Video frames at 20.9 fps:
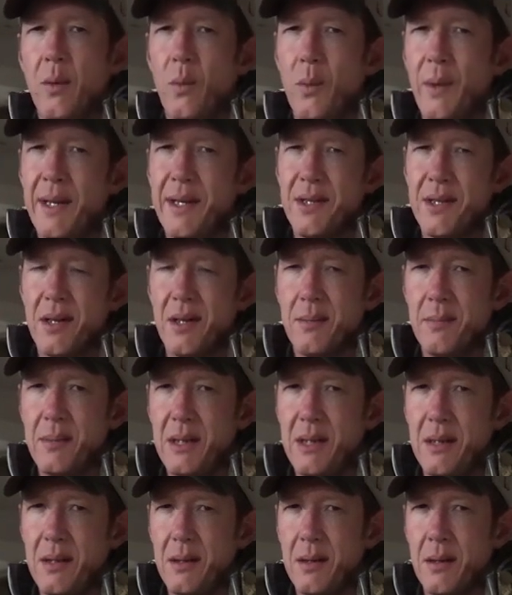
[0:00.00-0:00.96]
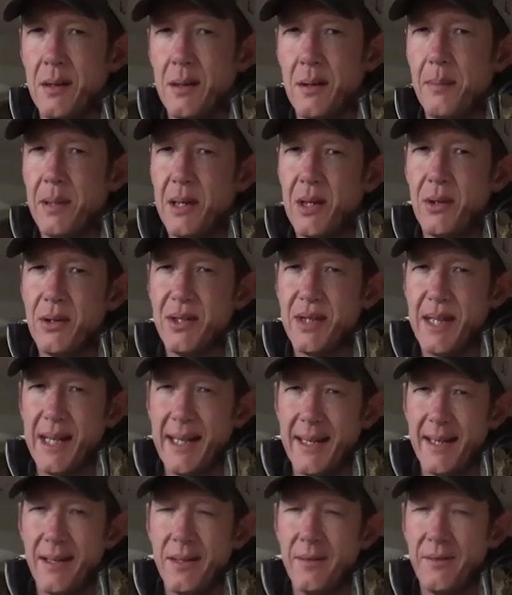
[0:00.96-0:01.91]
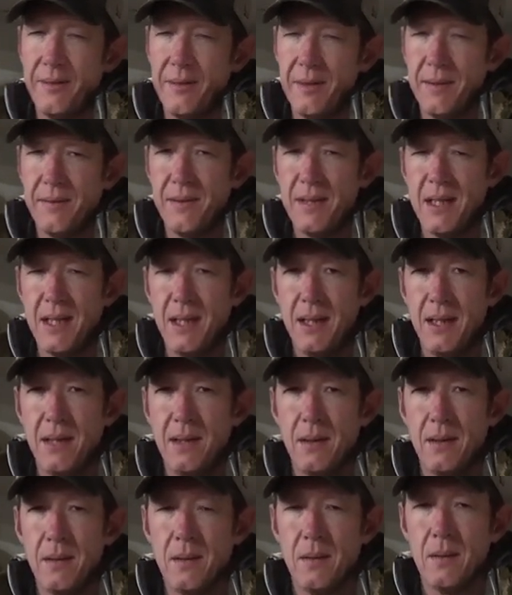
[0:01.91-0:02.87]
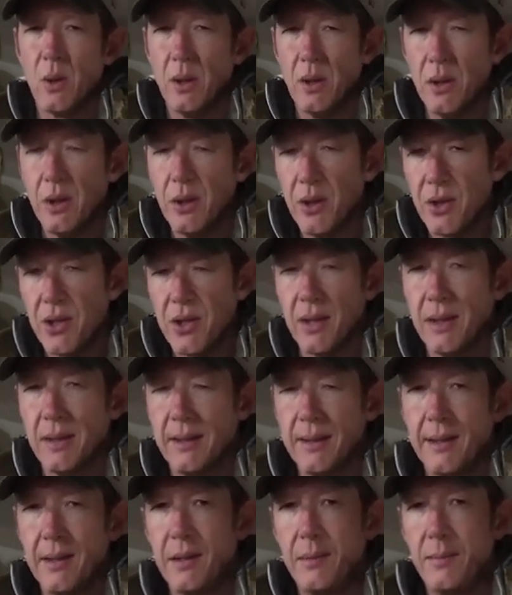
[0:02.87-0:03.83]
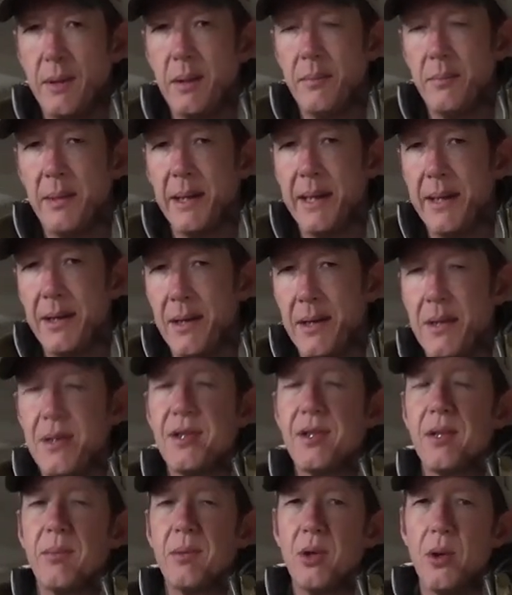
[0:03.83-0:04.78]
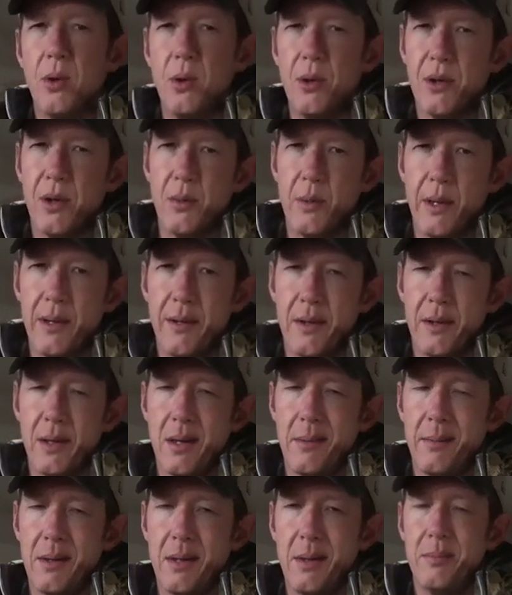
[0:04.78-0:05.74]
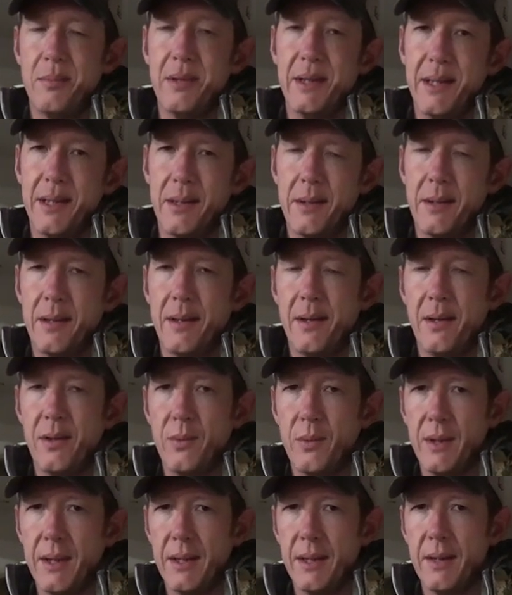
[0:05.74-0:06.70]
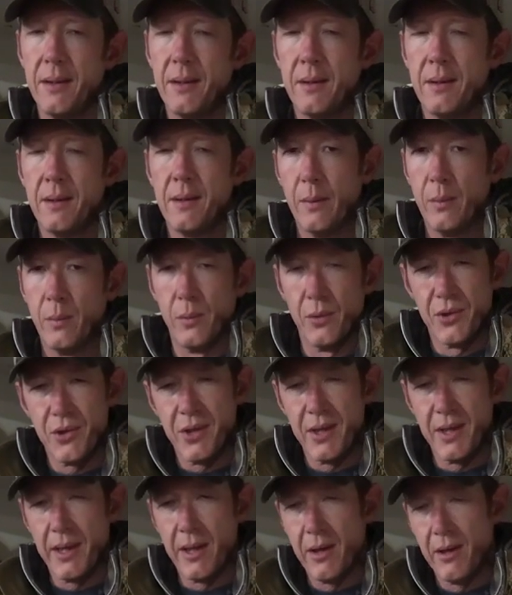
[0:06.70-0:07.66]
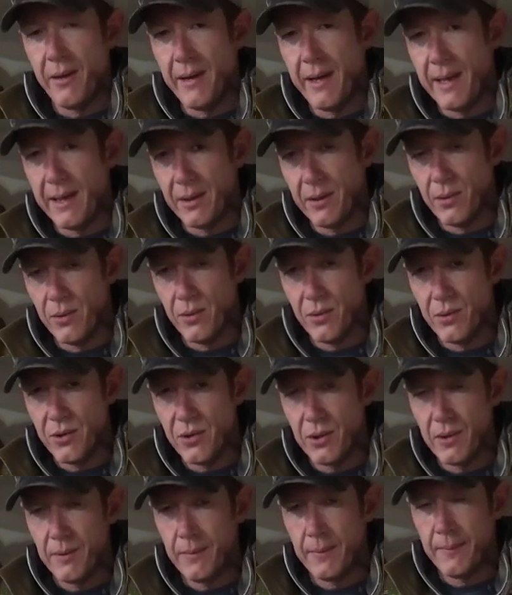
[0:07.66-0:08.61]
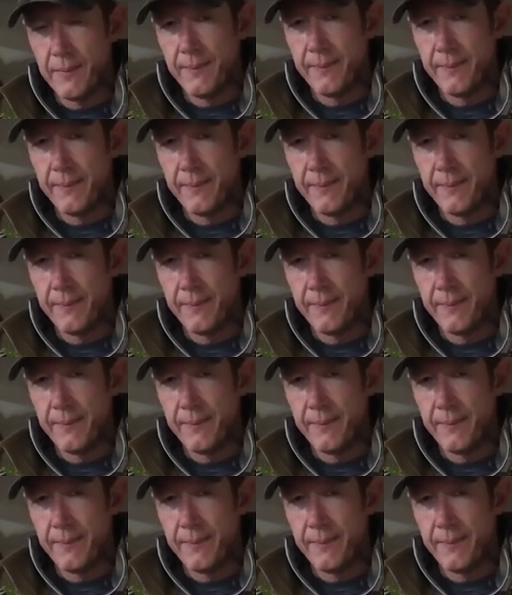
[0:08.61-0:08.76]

Wind's gonna be about 10 to 15. So it looks a little bit better. Some colder weather coming up later on in the week, and we'll see how that goes.